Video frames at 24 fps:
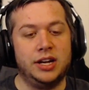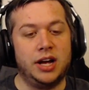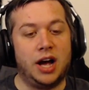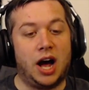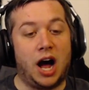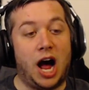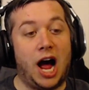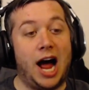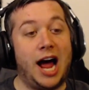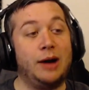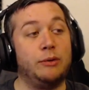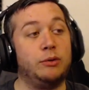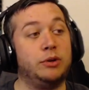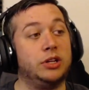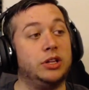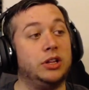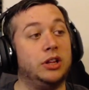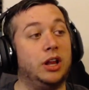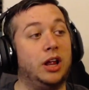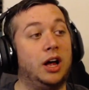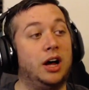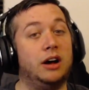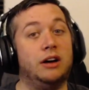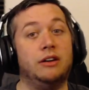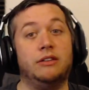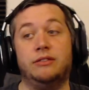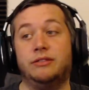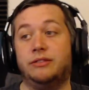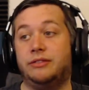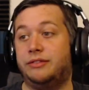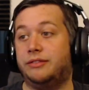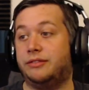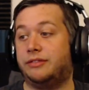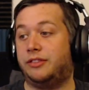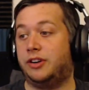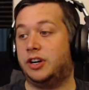I would love
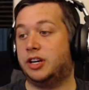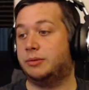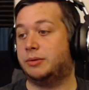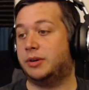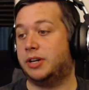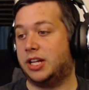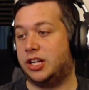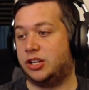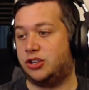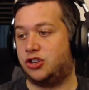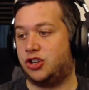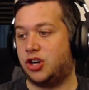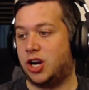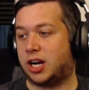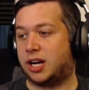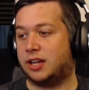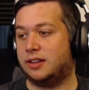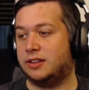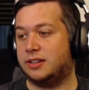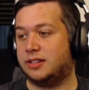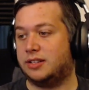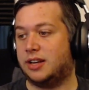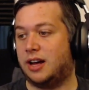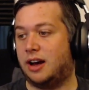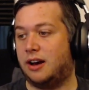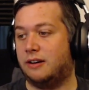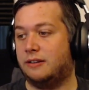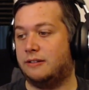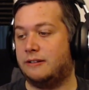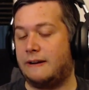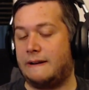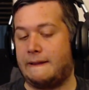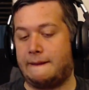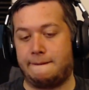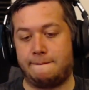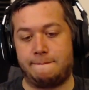for anybody that's checking this out.
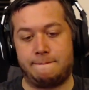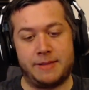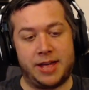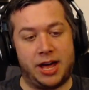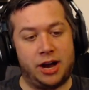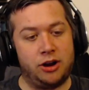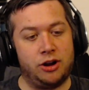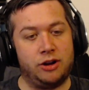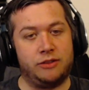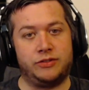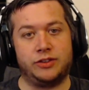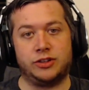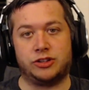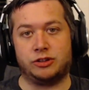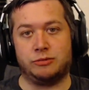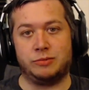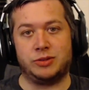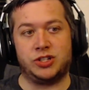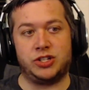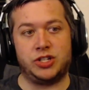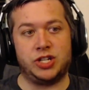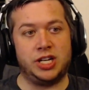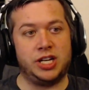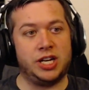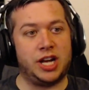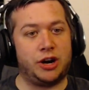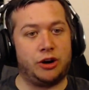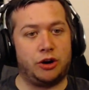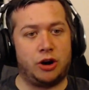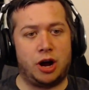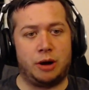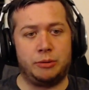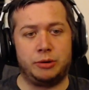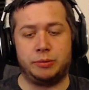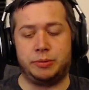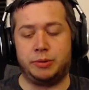I don't know if it's going to be seen. I don't know
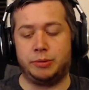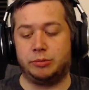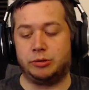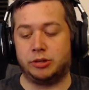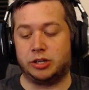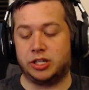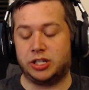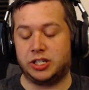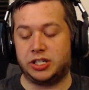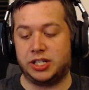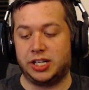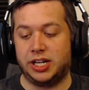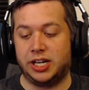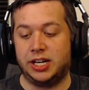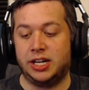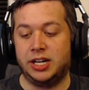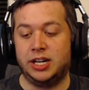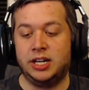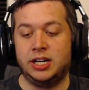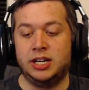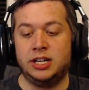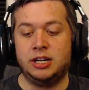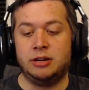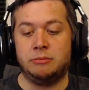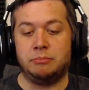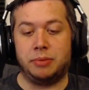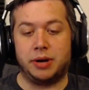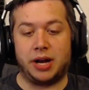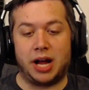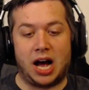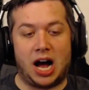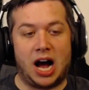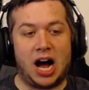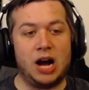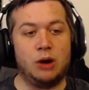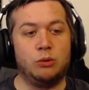how many people are going to see it, but
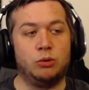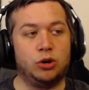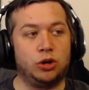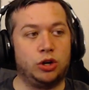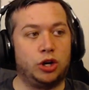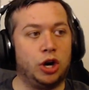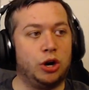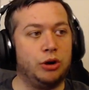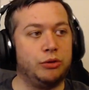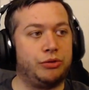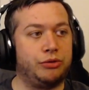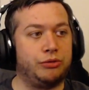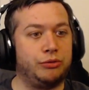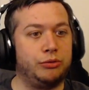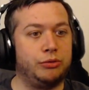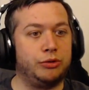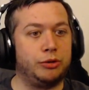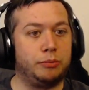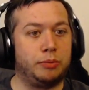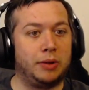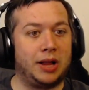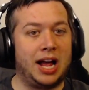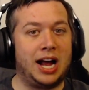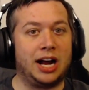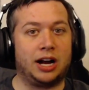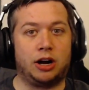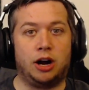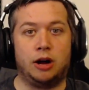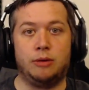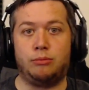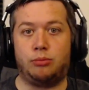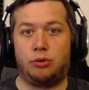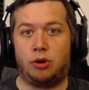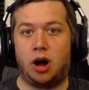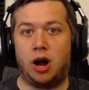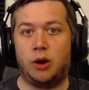I will go through the Black on
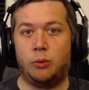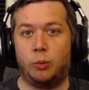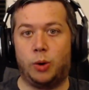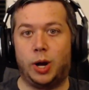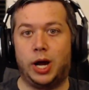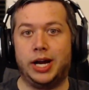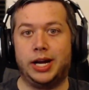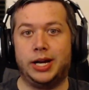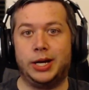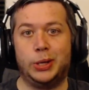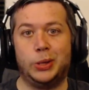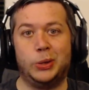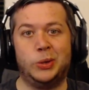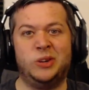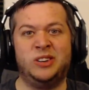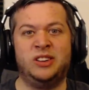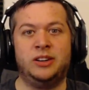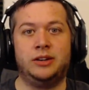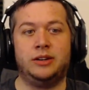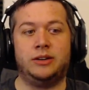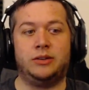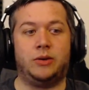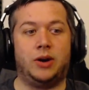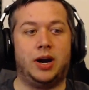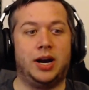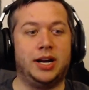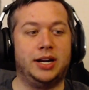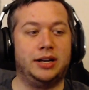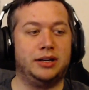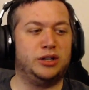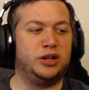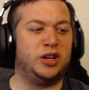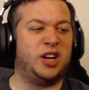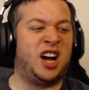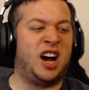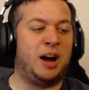Broadway, right?
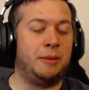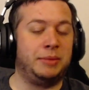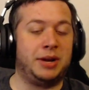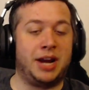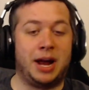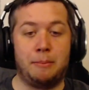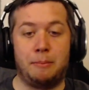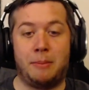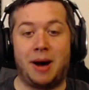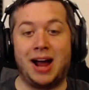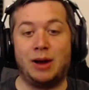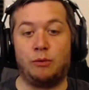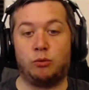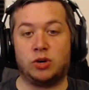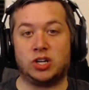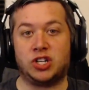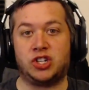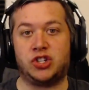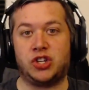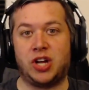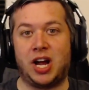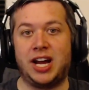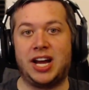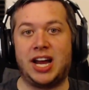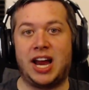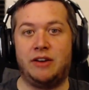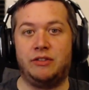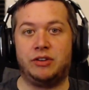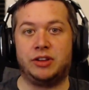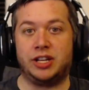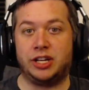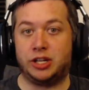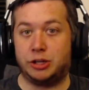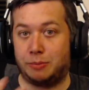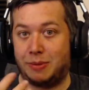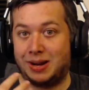I mean, I might recite
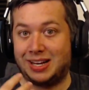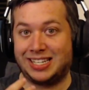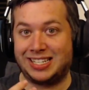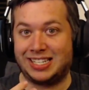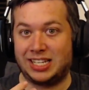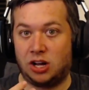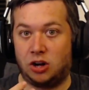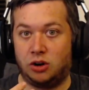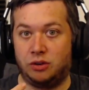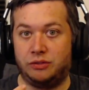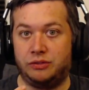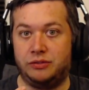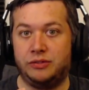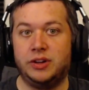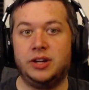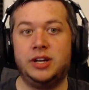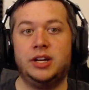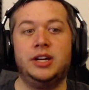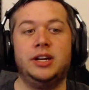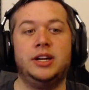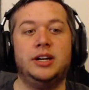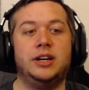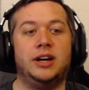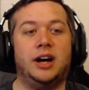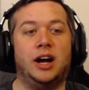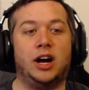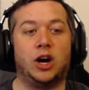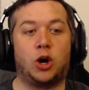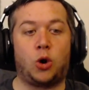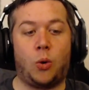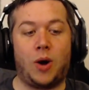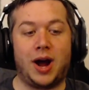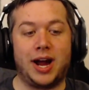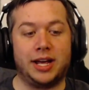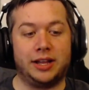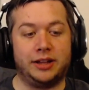everything to myself
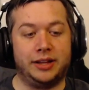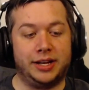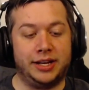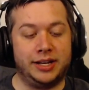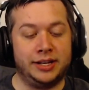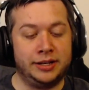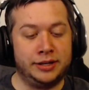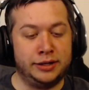quietly,